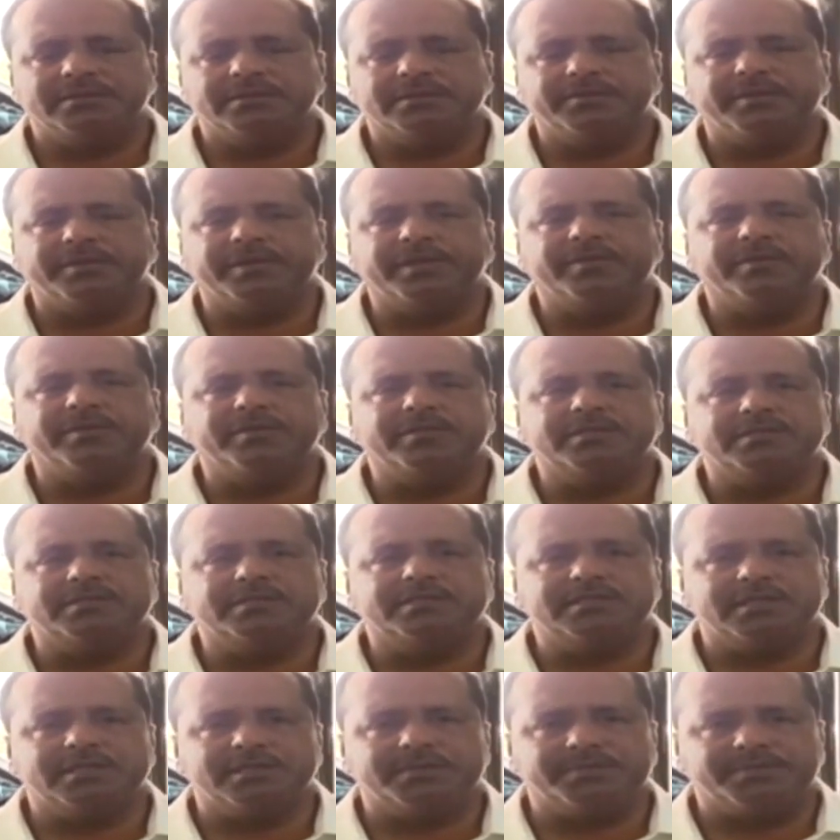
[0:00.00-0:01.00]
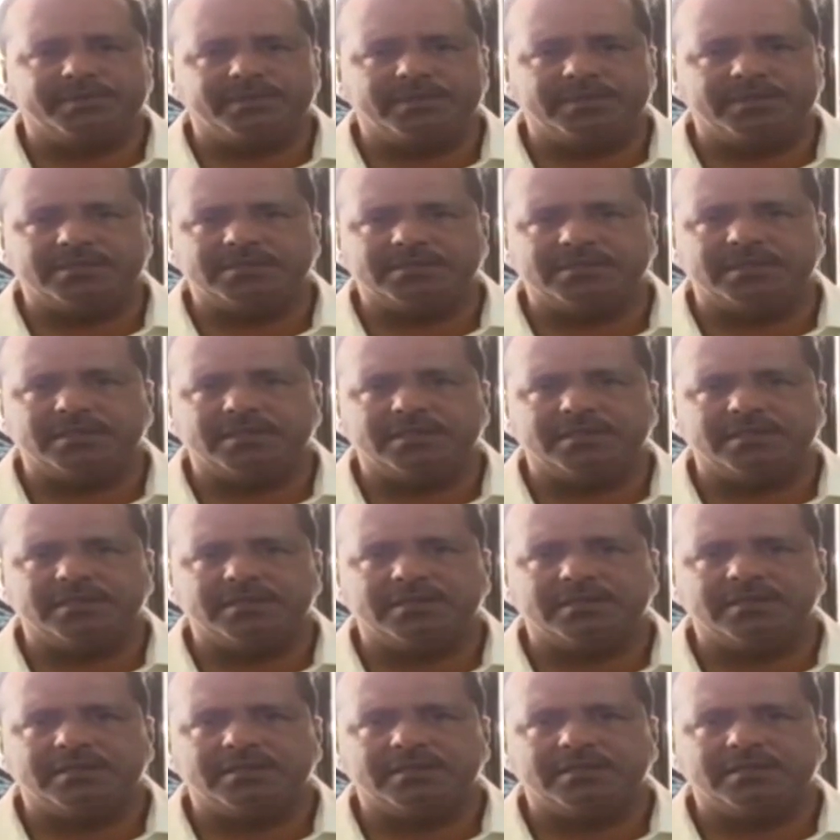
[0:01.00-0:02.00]
when he was the chief minister,
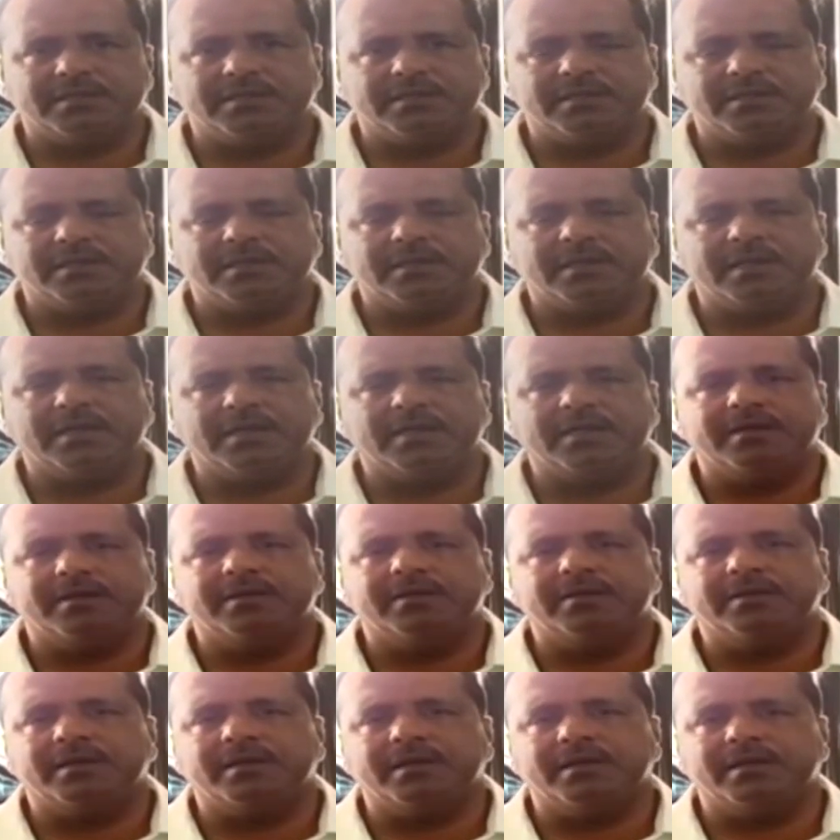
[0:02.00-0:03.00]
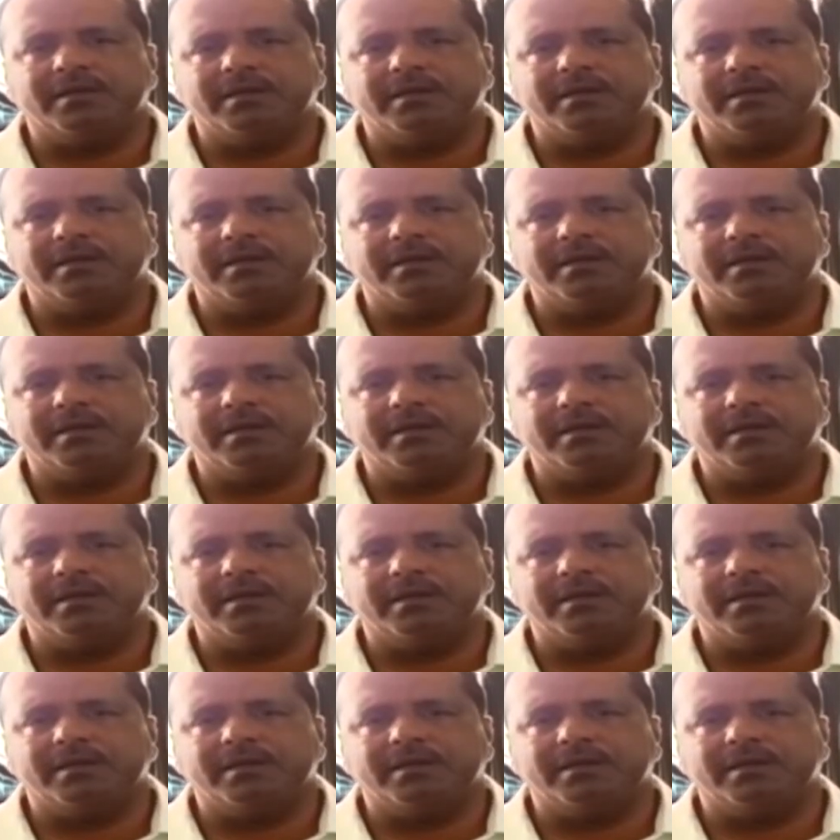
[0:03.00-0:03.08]
and